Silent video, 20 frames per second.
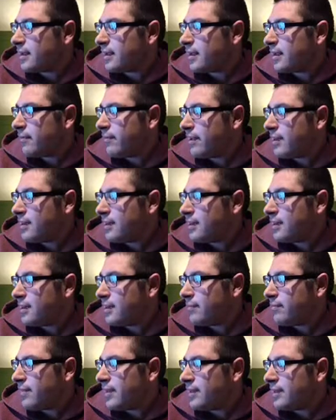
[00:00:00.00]

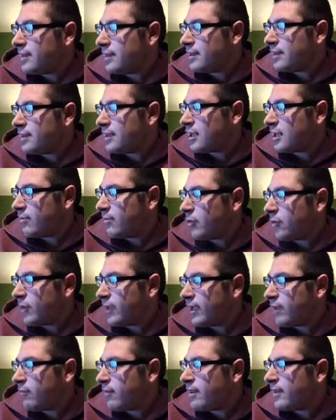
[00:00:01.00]
commencement
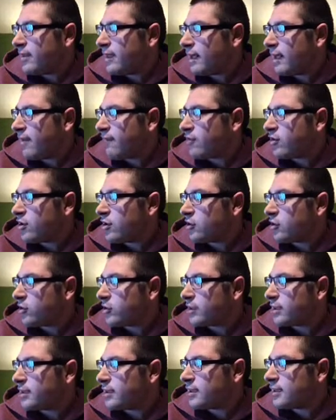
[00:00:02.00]
ceremony with Governor
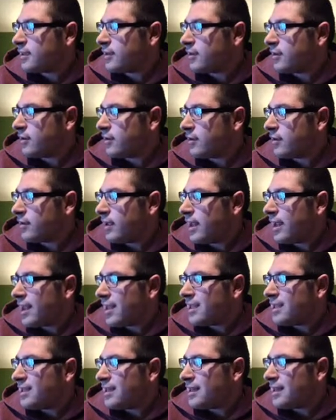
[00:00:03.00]
Chris Sununu
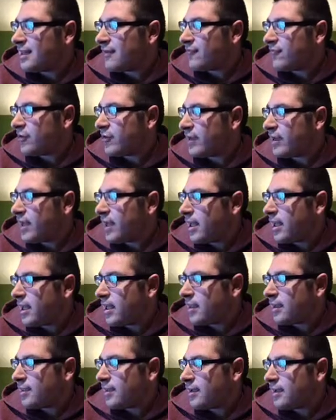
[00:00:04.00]
delivering
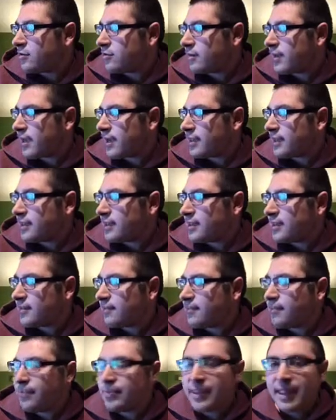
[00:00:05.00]
the address.
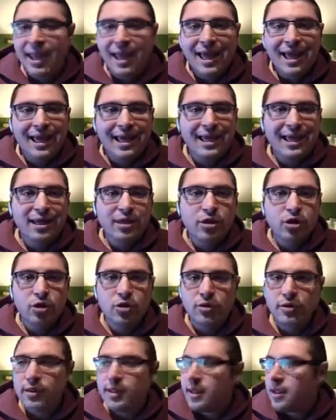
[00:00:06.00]
He
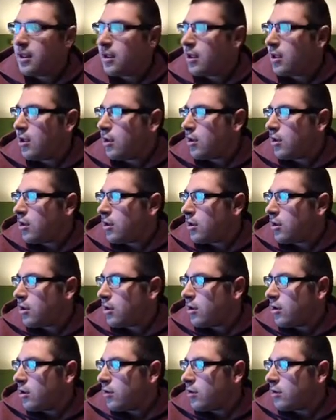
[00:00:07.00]
told
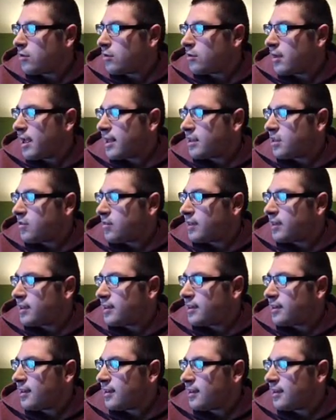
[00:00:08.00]

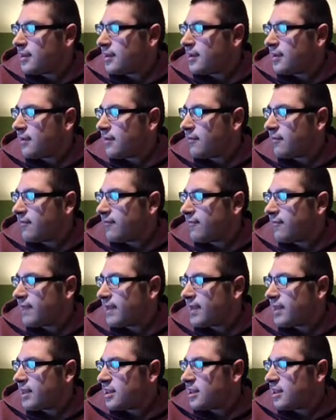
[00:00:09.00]
graduates they're
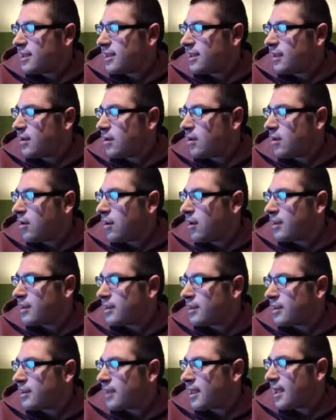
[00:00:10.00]
finishing
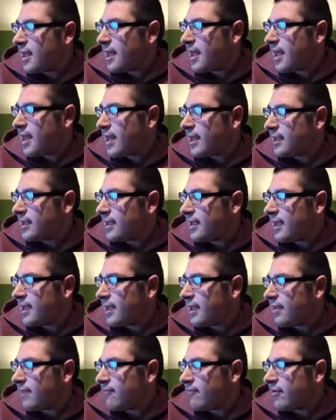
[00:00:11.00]
college at
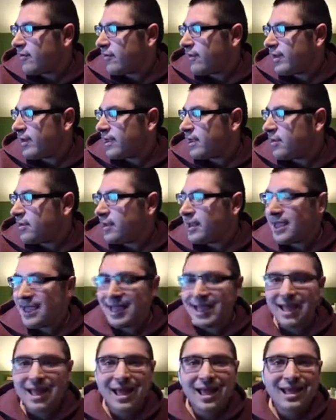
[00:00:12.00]
a very
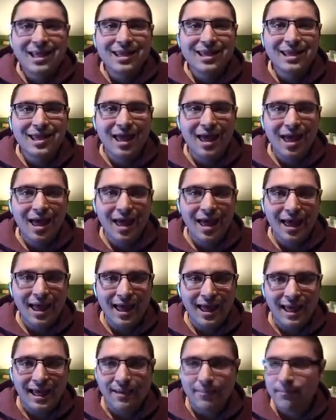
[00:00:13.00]
unique
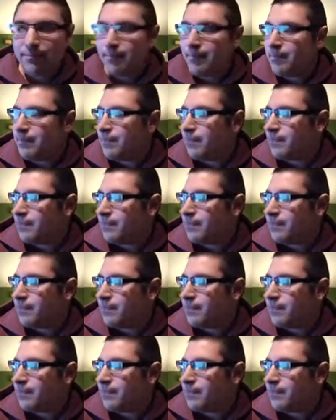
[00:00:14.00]
time.